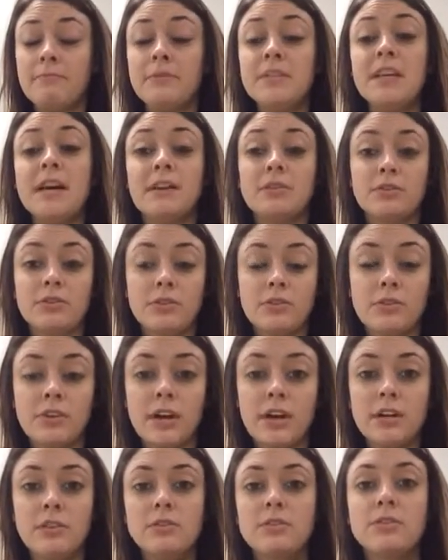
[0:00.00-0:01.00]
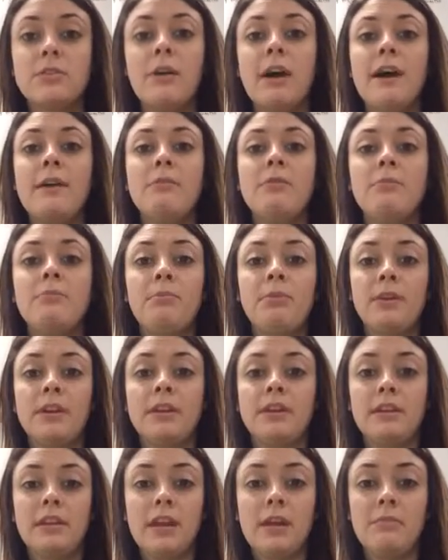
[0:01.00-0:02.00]
task cards. So I will
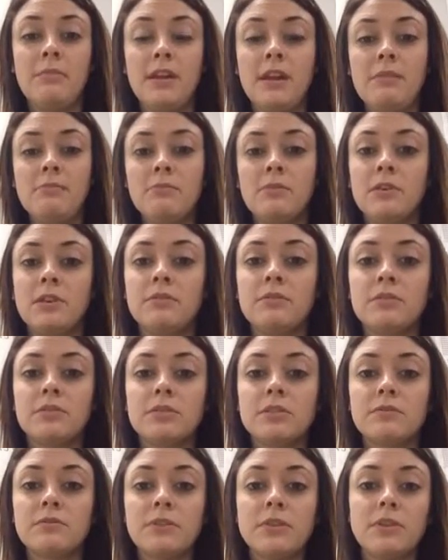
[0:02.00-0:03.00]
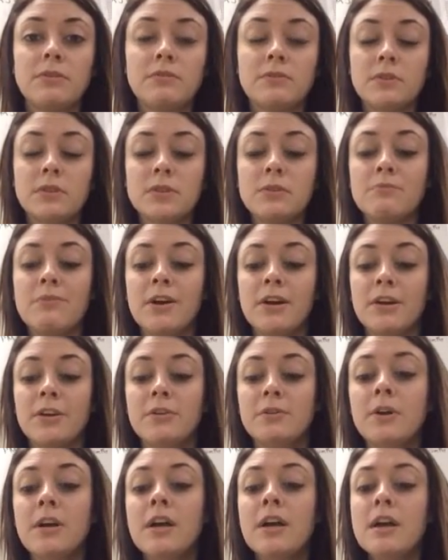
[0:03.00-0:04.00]
print and laminate more of those for you for
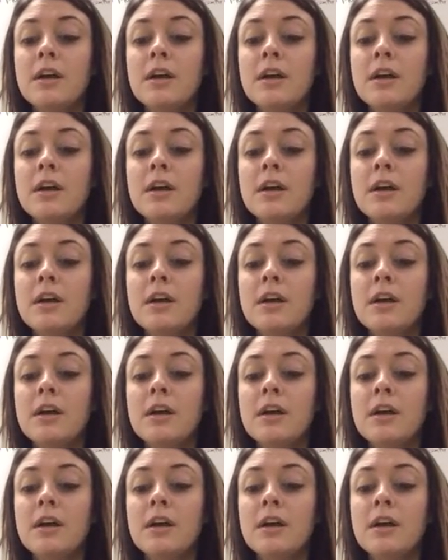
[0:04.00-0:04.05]
tomorrow,